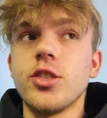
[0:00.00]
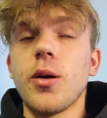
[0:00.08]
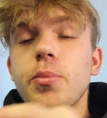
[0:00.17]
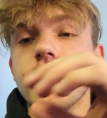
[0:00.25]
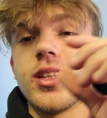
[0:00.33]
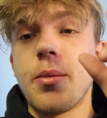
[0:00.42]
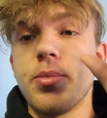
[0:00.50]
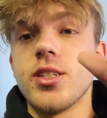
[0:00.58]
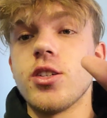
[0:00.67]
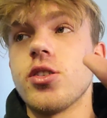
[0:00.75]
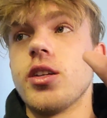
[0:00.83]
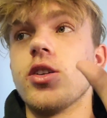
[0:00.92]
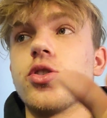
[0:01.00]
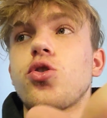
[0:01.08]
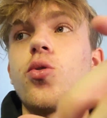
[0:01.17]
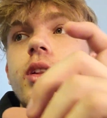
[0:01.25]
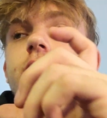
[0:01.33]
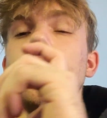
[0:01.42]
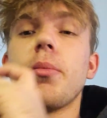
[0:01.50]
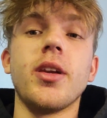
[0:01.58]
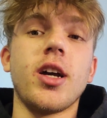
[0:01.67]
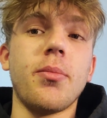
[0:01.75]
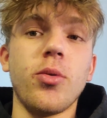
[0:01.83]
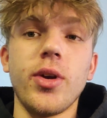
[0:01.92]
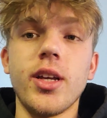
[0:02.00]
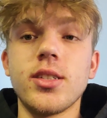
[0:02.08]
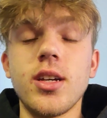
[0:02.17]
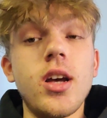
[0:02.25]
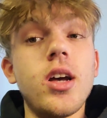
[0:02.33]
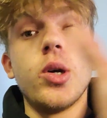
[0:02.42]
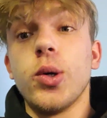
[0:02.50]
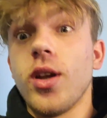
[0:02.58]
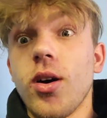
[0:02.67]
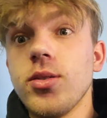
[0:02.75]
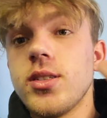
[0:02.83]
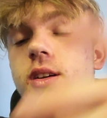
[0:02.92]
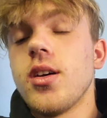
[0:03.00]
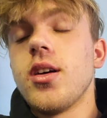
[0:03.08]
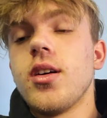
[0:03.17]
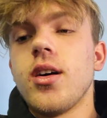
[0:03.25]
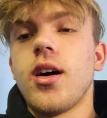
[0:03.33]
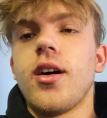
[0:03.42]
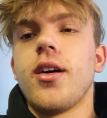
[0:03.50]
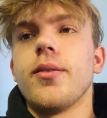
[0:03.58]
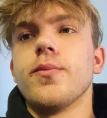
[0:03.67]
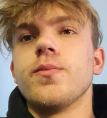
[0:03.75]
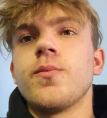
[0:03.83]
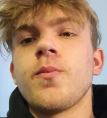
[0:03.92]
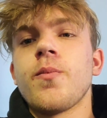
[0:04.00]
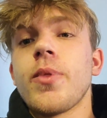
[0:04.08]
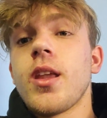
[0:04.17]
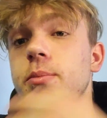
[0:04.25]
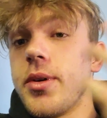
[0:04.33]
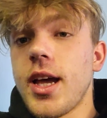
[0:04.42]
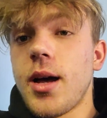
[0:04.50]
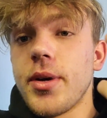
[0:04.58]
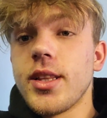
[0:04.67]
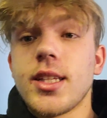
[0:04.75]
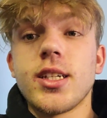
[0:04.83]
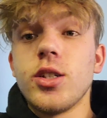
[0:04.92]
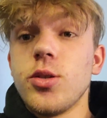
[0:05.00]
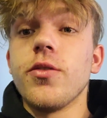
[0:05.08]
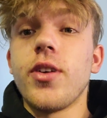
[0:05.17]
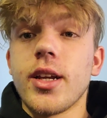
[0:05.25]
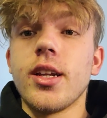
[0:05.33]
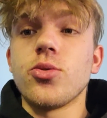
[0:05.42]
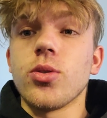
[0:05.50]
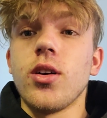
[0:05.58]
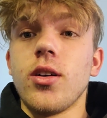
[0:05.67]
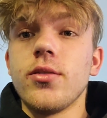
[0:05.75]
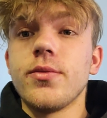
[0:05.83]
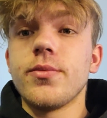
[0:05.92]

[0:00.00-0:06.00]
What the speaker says: jump into that position here shortly, maybe in a couple weeks. Who knows? But yeah, man, that's how you do a fucking intro call.